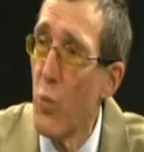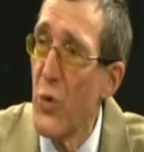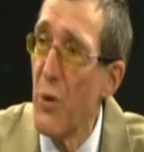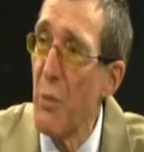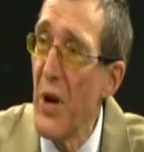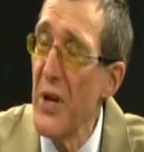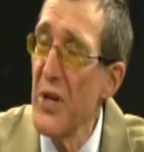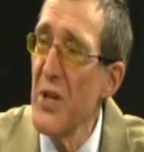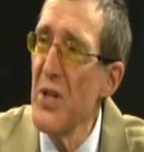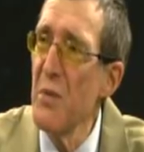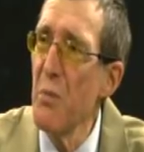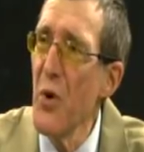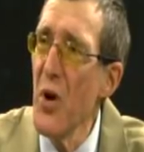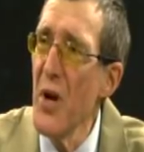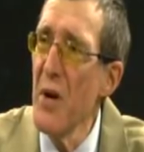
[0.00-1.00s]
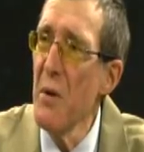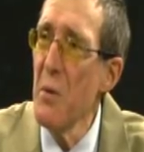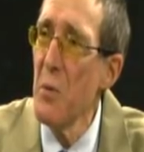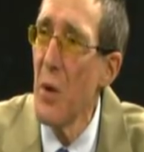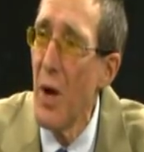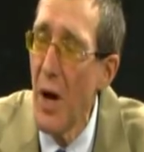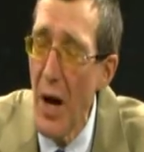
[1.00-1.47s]
Dependent upon?
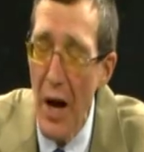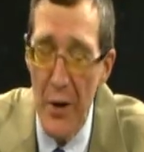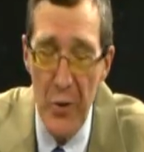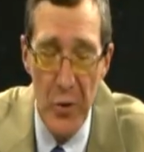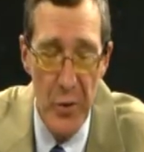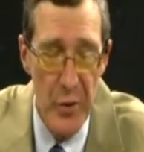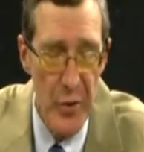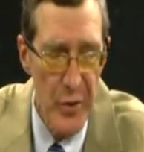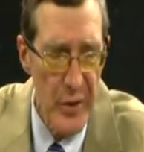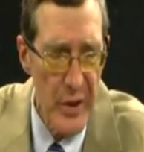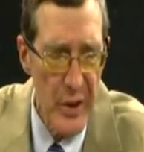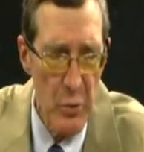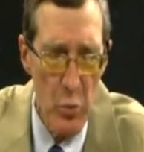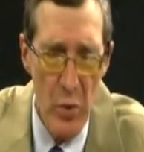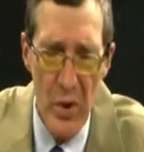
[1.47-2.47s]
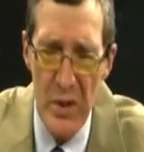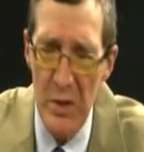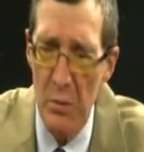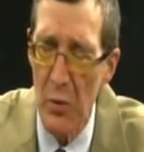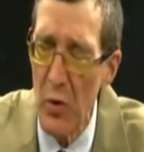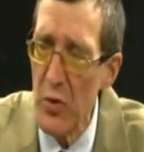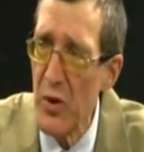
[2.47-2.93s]
I don't know that he was
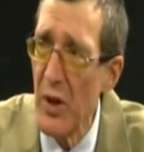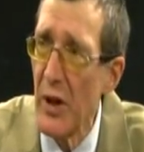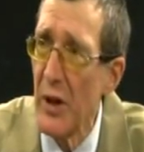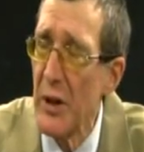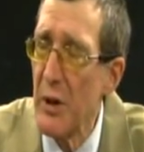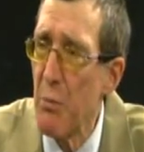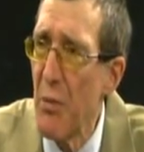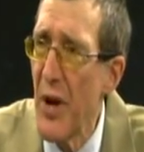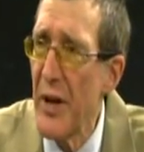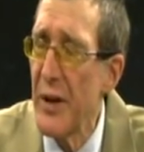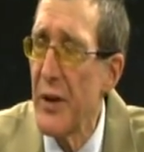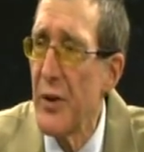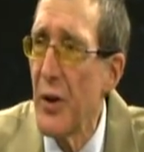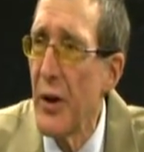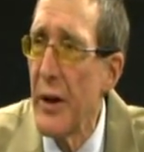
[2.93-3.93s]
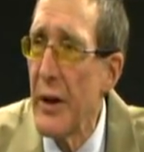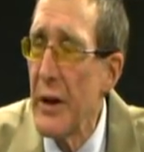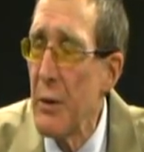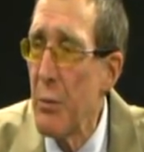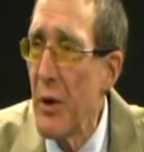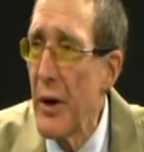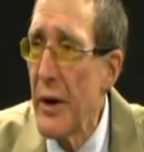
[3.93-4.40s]
emotionally dependent on
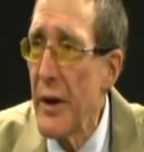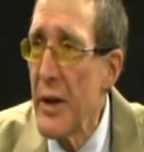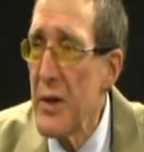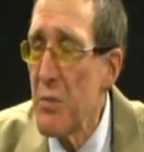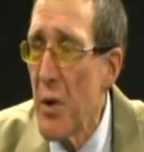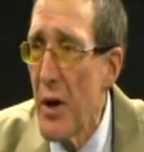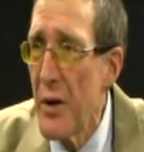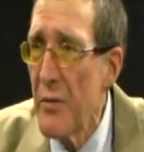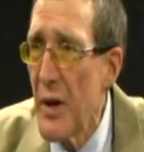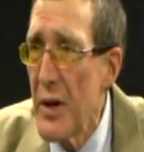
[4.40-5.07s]
anybody. That's part of